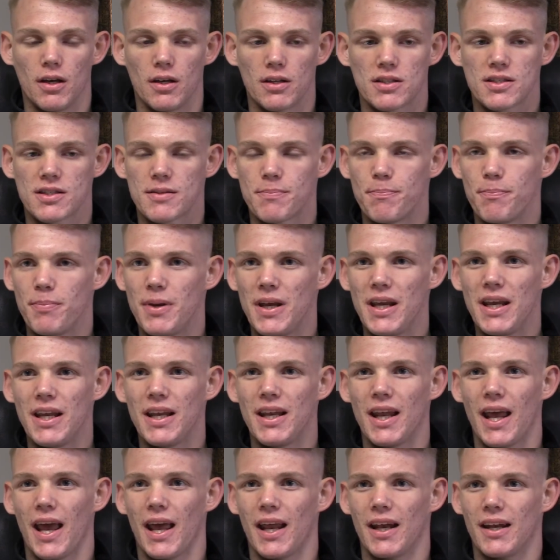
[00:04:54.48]

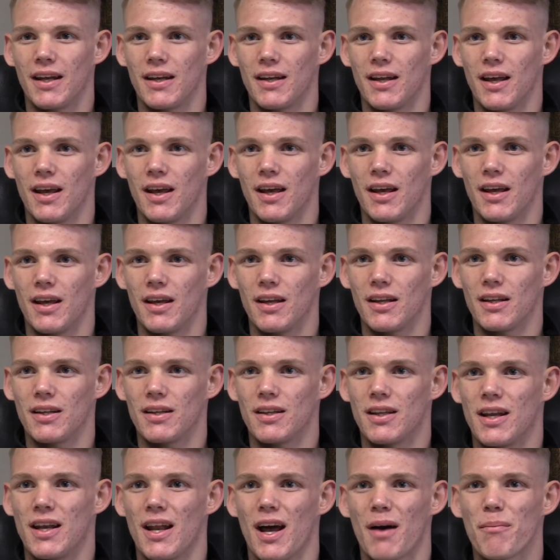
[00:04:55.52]
speed and
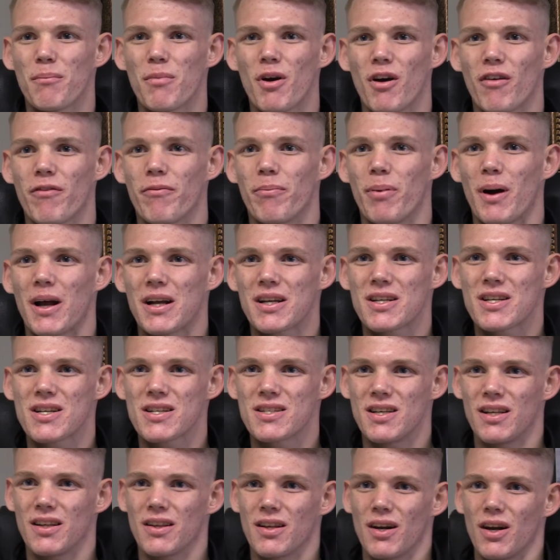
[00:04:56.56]
the number of
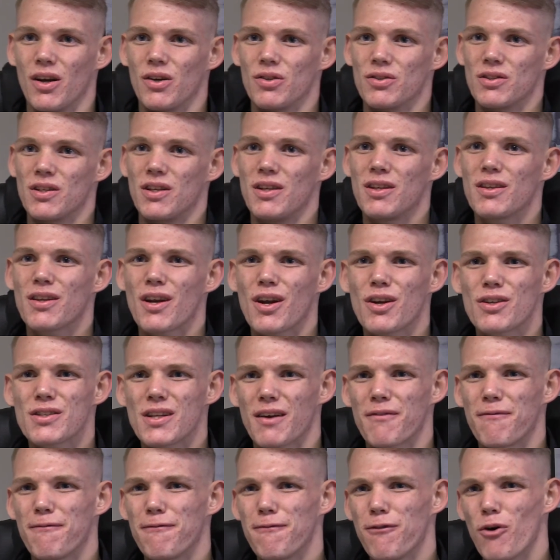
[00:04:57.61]
punches he throws. He throws
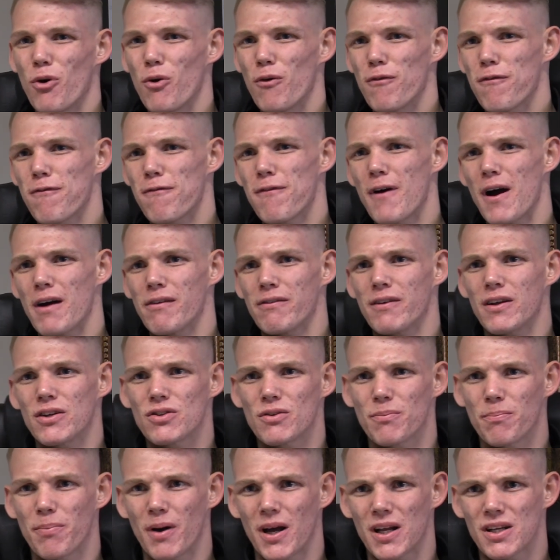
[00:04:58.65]
like
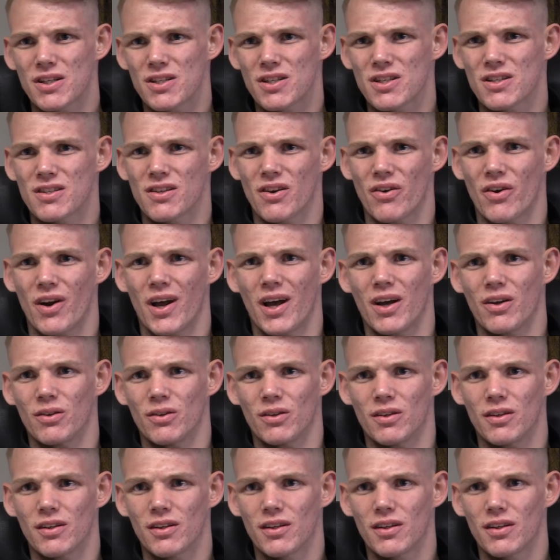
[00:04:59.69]
400-500 punches a round.